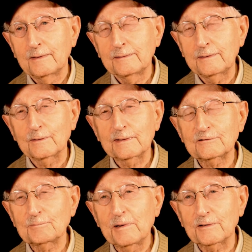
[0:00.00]
You know,
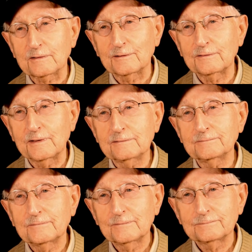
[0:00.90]
that's America, right?
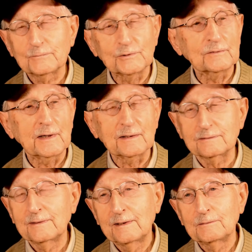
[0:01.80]
Right. We try to
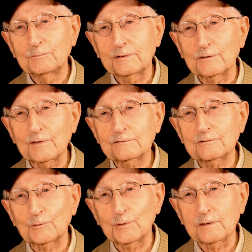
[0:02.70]
bring the rest
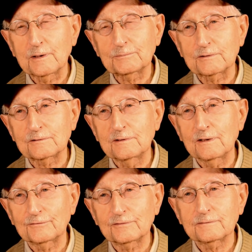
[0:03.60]
of the world up to
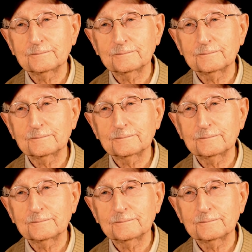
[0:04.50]
snuff.